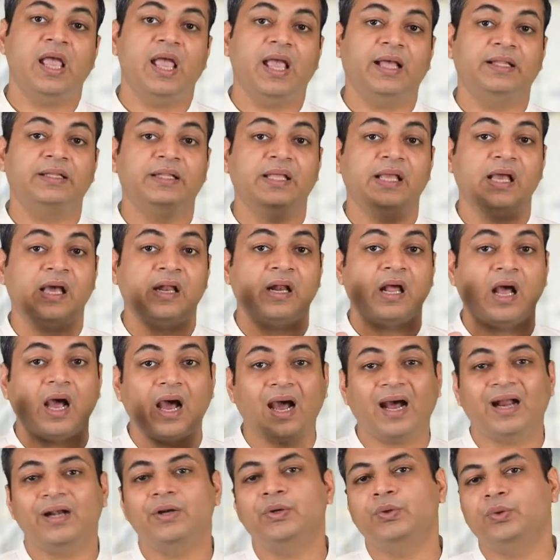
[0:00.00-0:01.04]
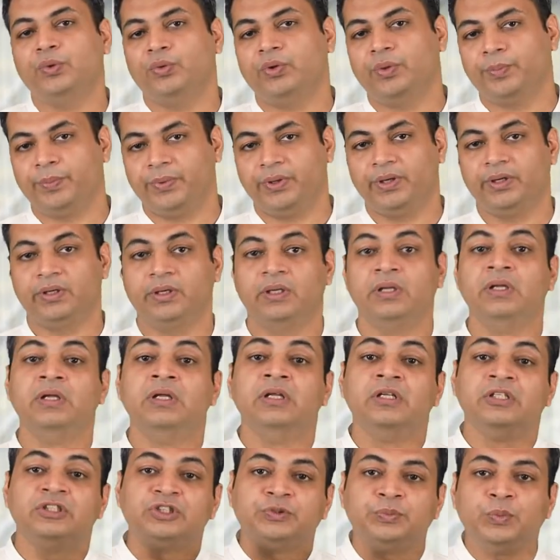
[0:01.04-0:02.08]
and they are hard to repair.
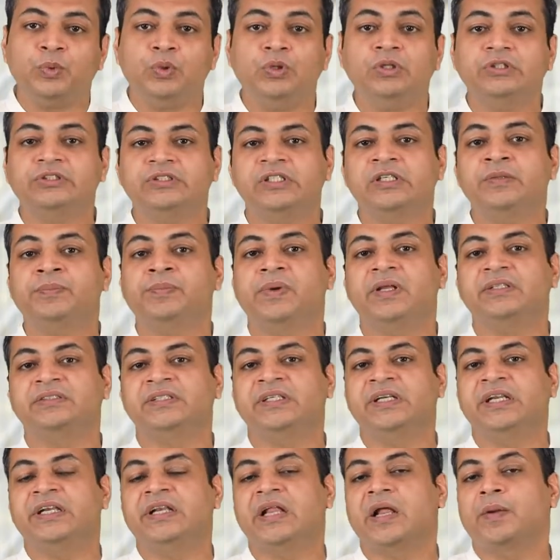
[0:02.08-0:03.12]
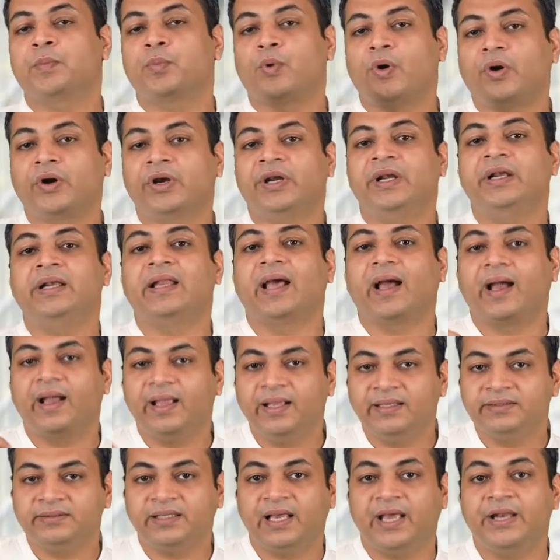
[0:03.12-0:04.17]
Small cell present in our body
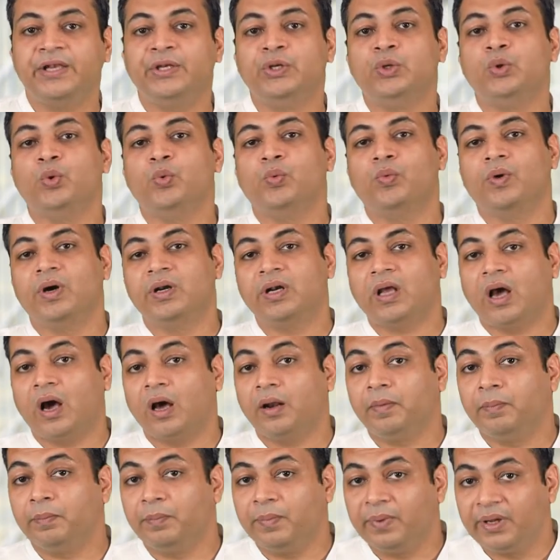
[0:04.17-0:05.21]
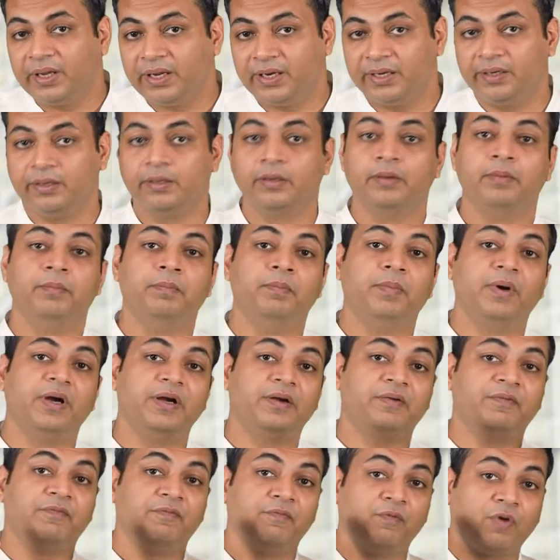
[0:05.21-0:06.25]
dies and new one are made.
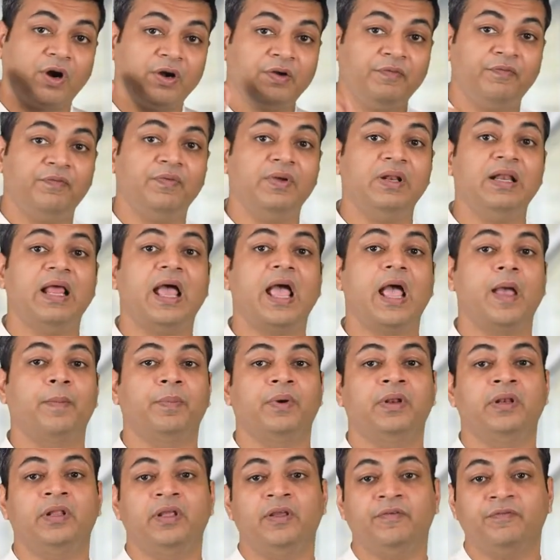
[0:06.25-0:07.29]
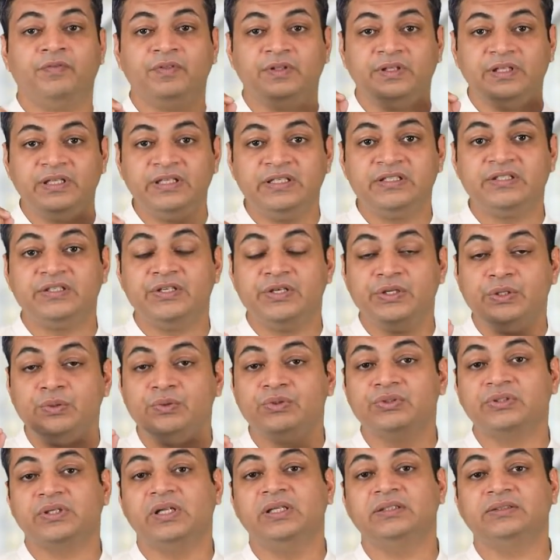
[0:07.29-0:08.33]
But what will happen if these
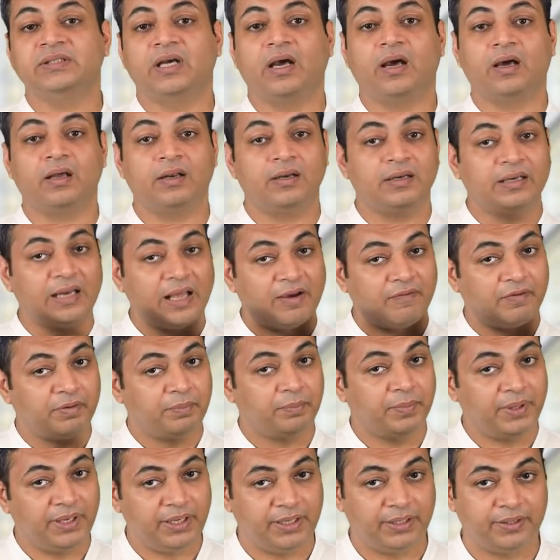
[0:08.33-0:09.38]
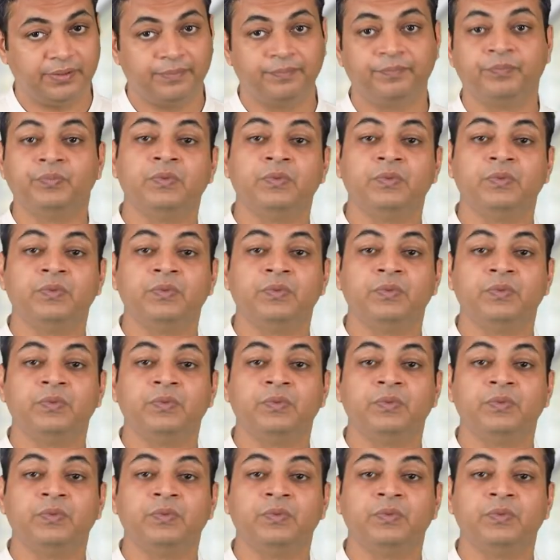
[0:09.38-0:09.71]
new cells are never made?